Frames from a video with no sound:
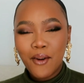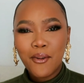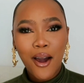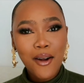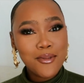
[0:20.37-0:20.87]

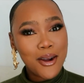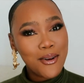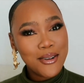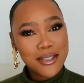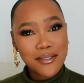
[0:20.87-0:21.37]
We are
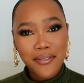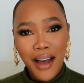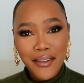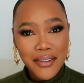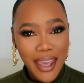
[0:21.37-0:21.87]
road to
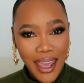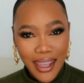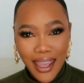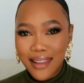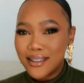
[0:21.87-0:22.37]

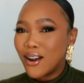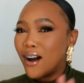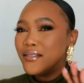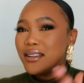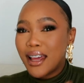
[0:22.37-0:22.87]
5k, and then
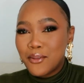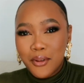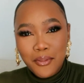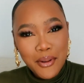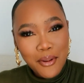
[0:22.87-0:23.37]
after that
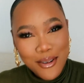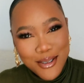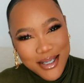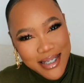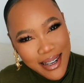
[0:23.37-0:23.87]
we'll be road
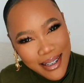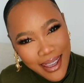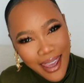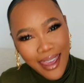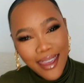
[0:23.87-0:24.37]
to
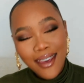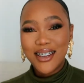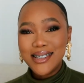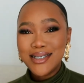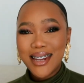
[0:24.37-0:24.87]
10k. So
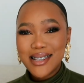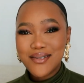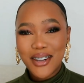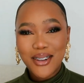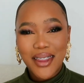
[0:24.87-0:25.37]
in today's
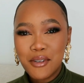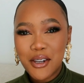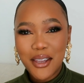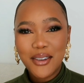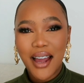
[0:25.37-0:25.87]
video I'm
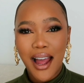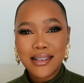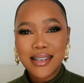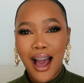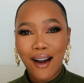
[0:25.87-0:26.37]
showing you
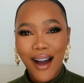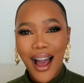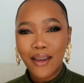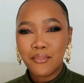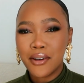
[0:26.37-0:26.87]
guys how
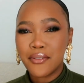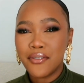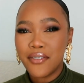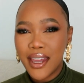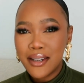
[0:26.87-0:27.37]
I
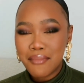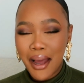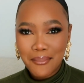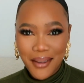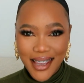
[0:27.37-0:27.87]
perfect
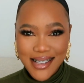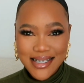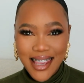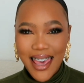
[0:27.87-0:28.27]
my base,